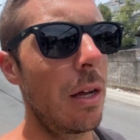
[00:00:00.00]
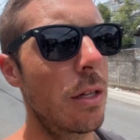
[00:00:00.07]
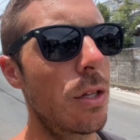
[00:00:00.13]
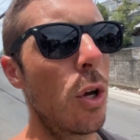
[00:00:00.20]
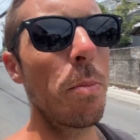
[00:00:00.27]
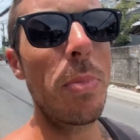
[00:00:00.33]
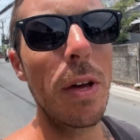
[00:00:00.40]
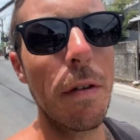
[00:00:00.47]

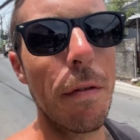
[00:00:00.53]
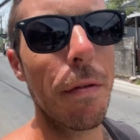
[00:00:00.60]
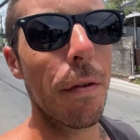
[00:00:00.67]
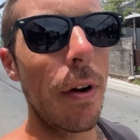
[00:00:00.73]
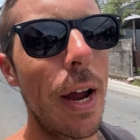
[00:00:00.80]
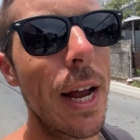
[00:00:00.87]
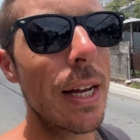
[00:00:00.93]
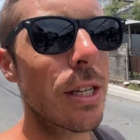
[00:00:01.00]
Don't be
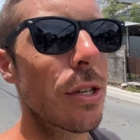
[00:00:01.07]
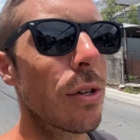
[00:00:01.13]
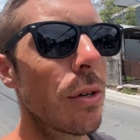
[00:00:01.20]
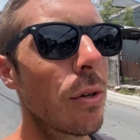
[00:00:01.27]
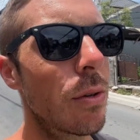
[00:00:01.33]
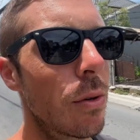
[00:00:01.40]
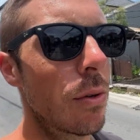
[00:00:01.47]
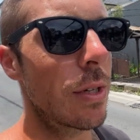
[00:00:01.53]
afraid
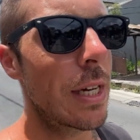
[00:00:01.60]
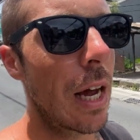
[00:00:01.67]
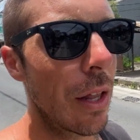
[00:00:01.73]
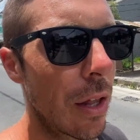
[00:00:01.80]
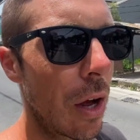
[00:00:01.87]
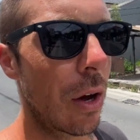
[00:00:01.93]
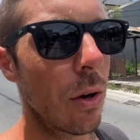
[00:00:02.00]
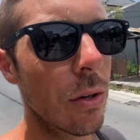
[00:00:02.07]
to tell
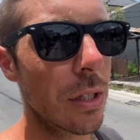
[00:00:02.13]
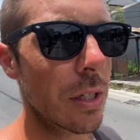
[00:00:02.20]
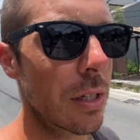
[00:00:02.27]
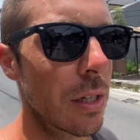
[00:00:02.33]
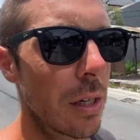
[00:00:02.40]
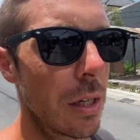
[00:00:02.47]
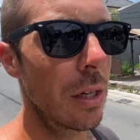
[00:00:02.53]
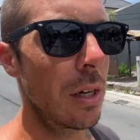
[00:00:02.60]
the host
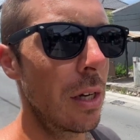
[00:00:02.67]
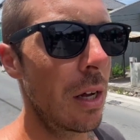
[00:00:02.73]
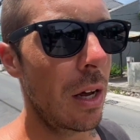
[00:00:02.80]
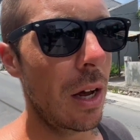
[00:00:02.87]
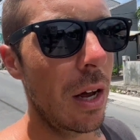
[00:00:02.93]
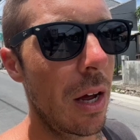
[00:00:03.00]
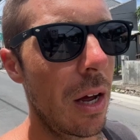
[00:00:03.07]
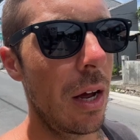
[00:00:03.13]

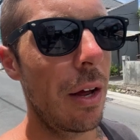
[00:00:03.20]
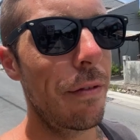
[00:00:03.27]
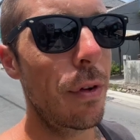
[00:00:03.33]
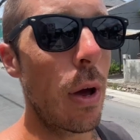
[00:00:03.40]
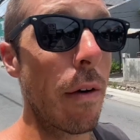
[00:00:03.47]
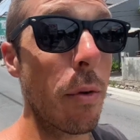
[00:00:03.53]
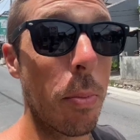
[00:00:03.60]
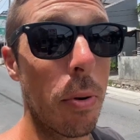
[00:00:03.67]
if you
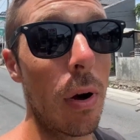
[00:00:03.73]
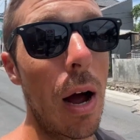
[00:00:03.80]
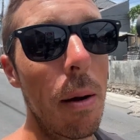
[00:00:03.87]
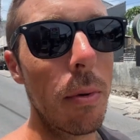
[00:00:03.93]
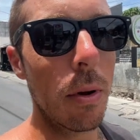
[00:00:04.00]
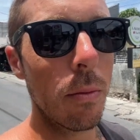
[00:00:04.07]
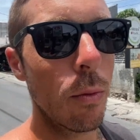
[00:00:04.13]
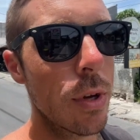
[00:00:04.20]
have a
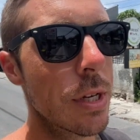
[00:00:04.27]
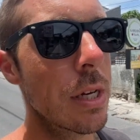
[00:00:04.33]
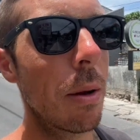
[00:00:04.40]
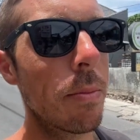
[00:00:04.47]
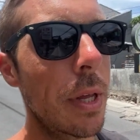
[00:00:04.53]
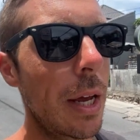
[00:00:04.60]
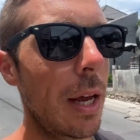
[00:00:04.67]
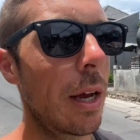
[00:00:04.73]
problem with
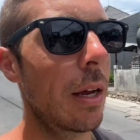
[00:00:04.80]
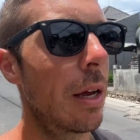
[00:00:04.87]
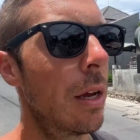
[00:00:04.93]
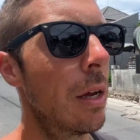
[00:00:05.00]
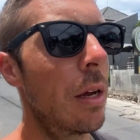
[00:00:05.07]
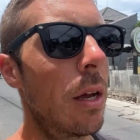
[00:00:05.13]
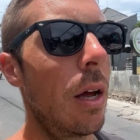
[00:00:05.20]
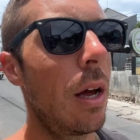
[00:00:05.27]
something,
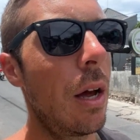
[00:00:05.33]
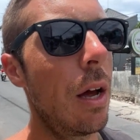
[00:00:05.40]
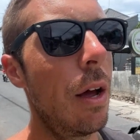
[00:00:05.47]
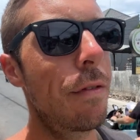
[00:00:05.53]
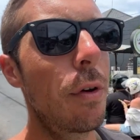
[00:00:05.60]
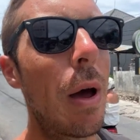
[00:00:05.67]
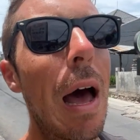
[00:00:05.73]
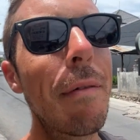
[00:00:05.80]

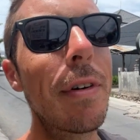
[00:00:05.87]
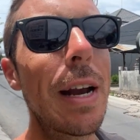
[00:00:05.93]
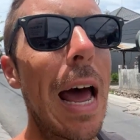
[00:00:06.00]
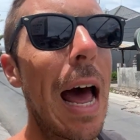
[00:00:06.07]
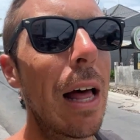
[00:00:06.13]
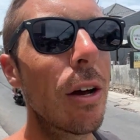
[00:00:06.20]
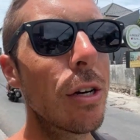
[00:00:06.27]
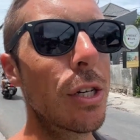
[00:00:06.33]
if you have an
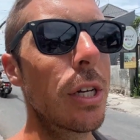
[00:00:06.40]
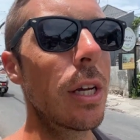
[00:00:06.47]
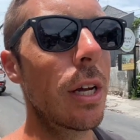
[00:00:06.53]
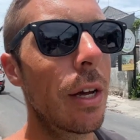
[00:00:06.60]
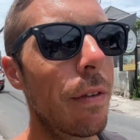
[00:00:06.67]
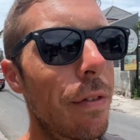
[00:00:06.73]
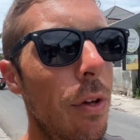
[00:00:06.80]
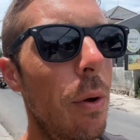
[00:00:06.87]
allergy,
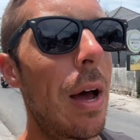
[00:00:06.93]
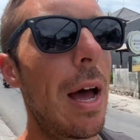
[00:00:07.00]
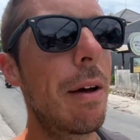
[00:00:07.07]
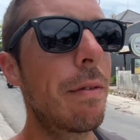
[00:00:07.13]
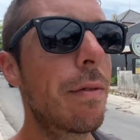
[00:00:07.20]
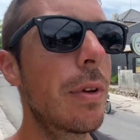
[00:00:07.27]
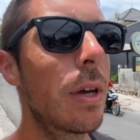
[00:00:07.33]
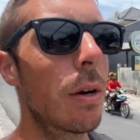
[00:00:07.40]
if you have,
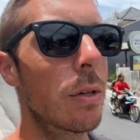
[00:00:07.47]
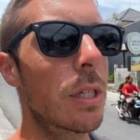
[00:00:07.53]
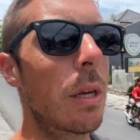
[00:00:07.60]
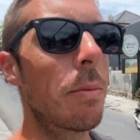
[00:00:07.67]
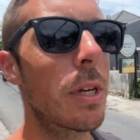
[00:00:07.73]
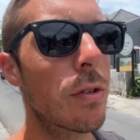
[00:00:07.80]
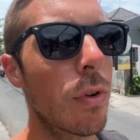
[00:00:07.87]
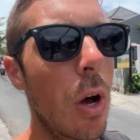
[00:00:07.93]

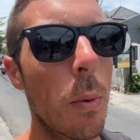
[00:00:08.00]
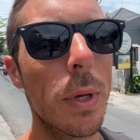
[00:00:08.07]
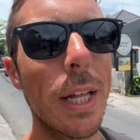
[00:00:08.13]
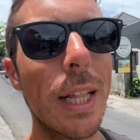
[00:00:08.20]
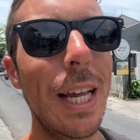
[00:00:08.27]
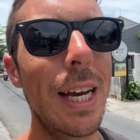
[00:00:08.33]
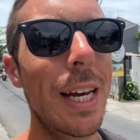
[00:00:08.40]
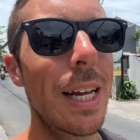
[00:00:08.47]
something's wrong with the
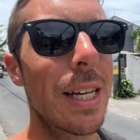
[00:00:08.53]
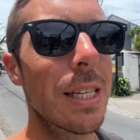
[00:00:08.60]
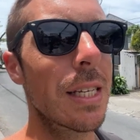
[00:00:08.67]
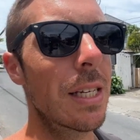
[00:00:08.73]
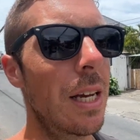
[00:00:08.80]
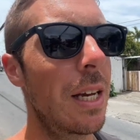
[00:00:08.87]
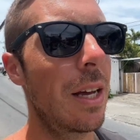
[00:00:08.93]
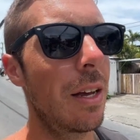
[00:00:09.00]
linens,
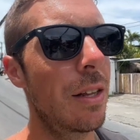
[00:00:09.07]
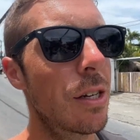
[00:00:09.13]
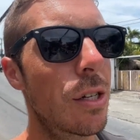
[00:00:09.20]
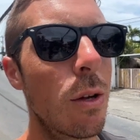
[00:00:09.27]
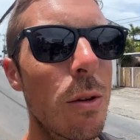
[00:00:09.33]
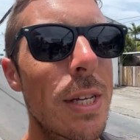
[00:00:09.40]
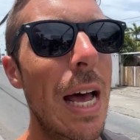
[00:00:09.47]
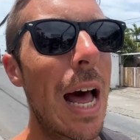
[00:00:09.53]
there's
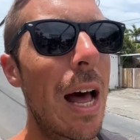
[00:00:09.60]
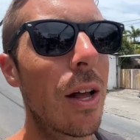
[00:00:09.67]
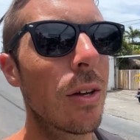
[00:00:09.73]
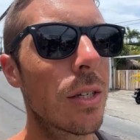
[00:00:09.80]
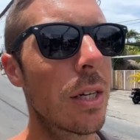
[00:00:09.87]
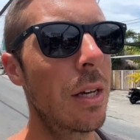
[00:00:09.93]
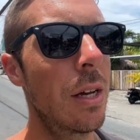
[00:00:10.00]
no towels.